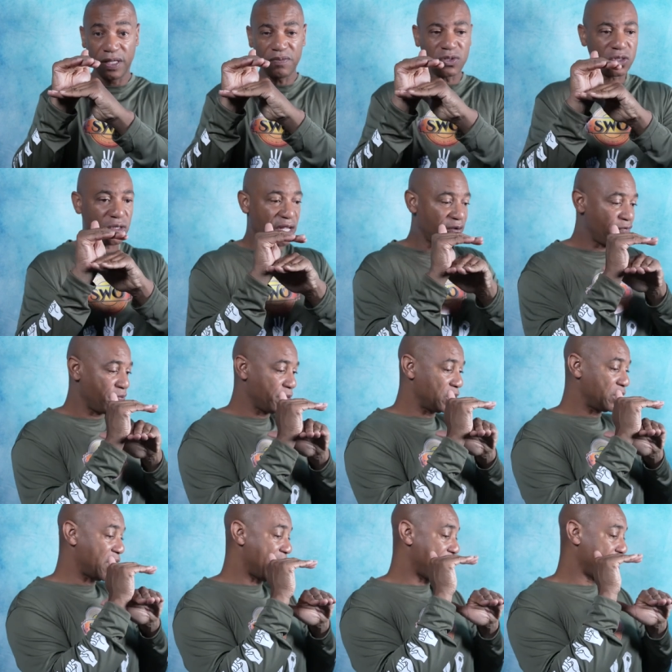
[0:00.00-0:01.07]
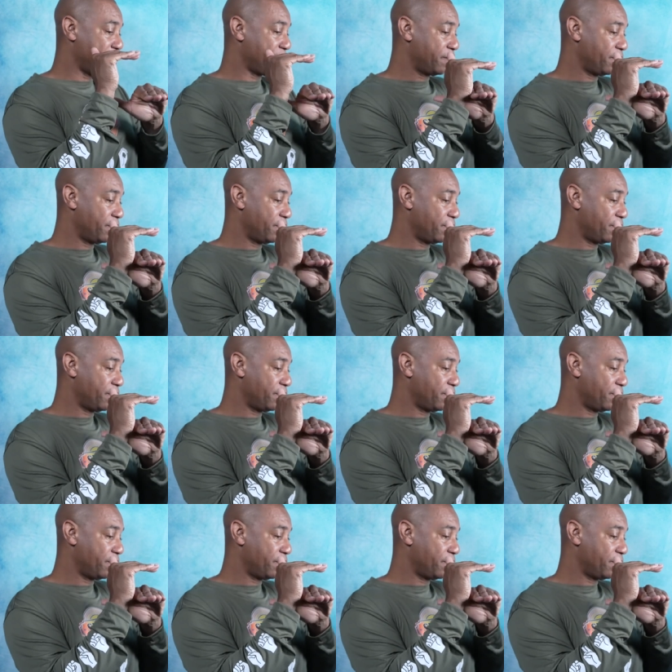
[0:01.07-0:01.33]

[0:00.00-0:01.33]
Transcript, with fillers: Let me show you that from the side.